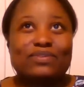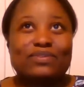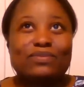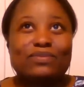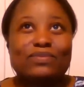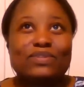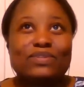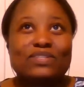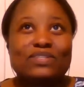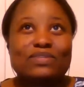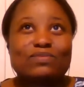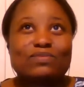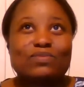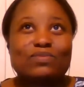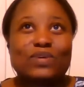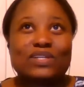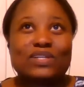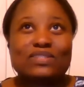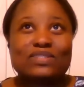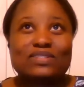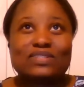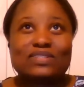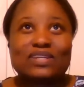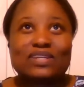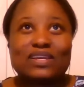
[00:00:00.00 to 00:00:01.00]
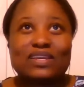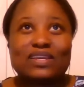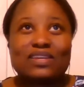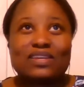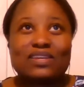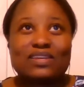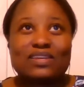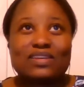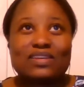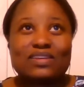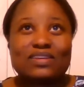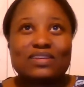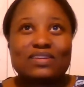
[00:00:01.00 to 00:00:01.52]
or was it Wednesday?
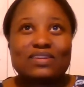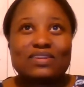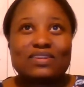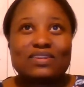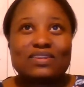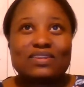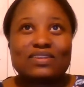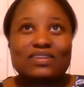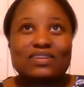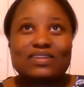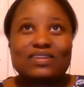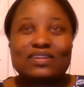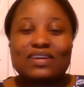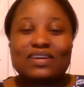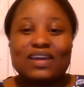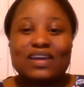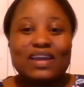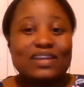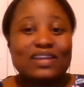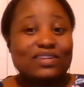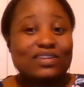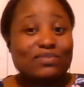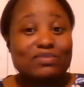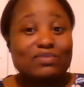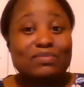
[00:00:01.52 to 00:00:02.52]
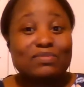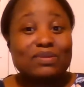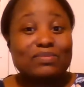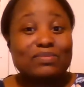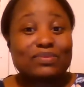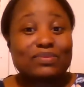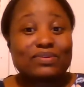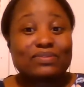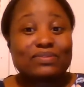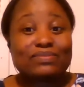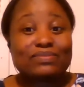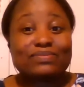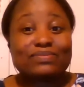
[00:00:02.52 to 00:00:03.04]
I don't remember.